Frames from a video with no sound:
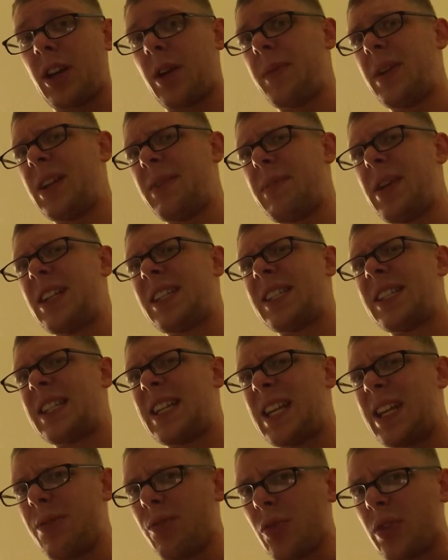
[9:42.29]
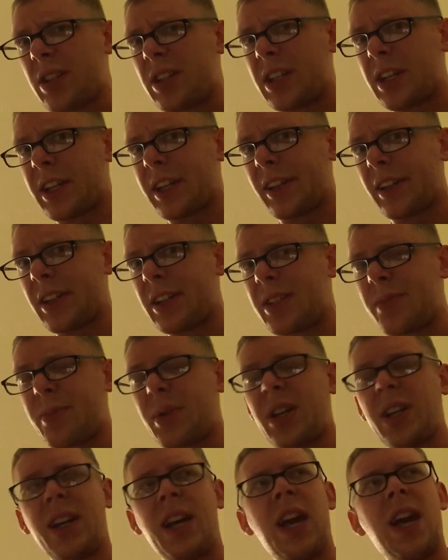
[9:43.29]
I mean, it may seem ridiculous,
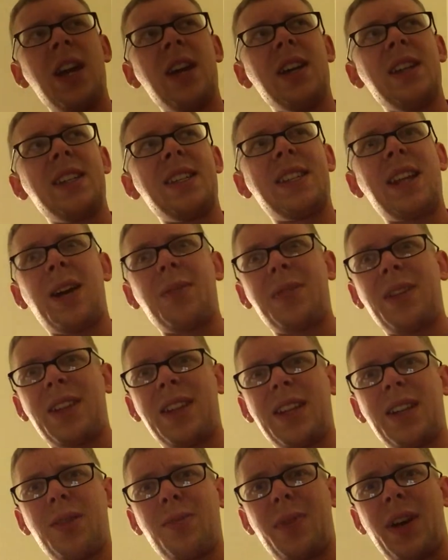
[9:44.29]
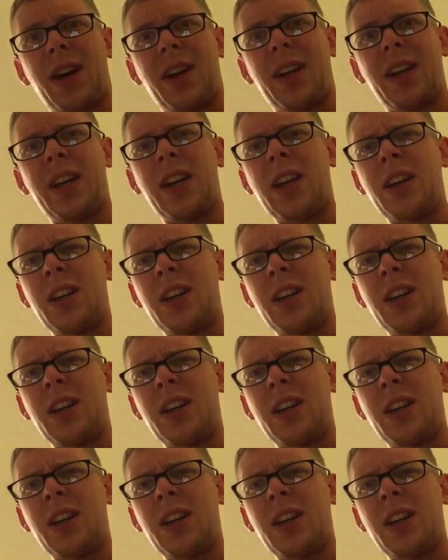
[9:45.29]
but stop to think about it.